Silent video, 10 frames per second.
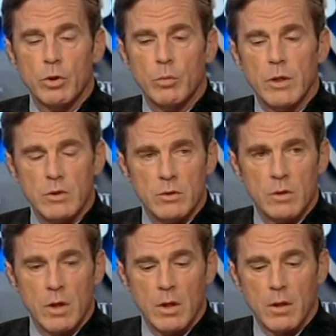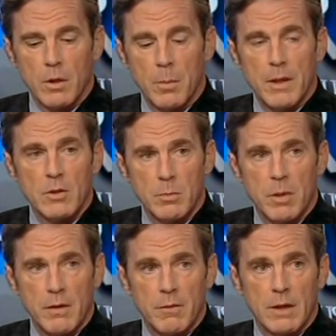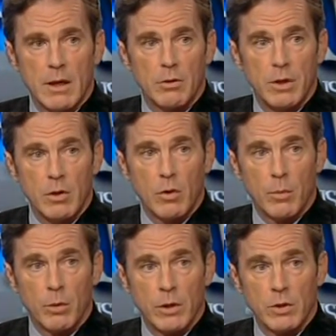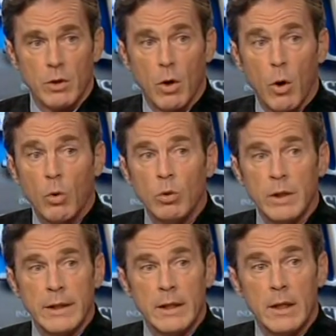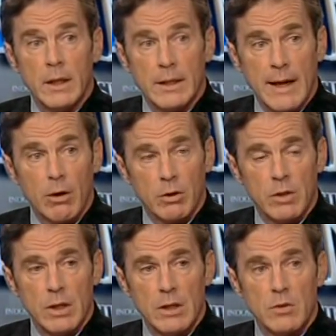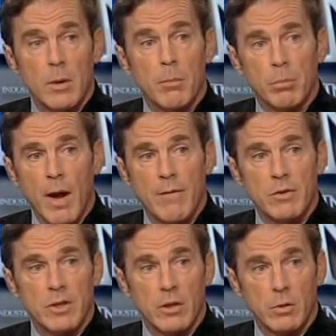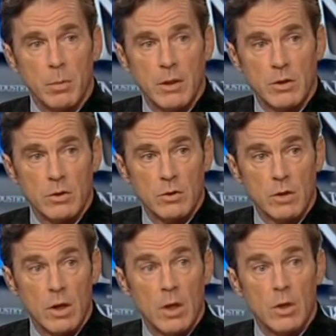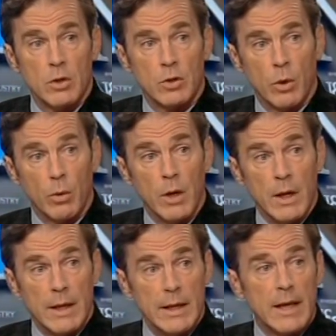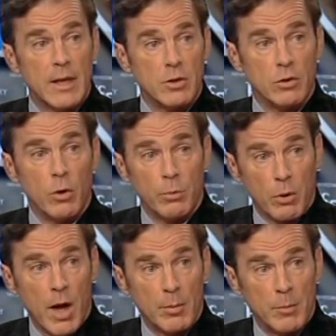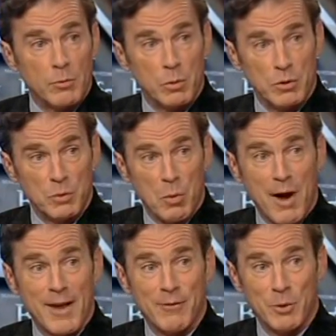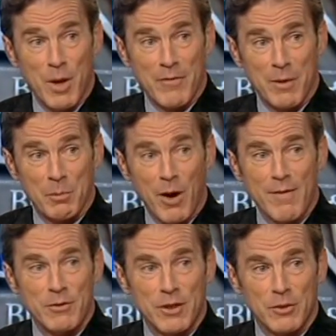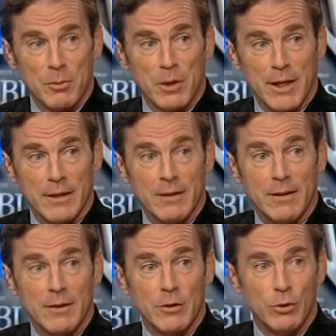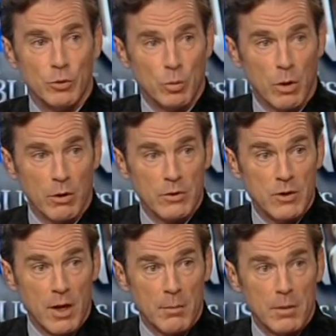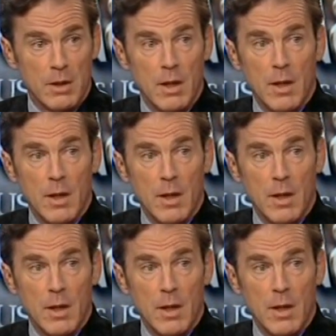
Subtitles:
Two reasons. The Pension Benefit Guaranty Corporation only guarantees private sector pensions. So it has its own problems, which is why if you have a private sector plan, you should worry some.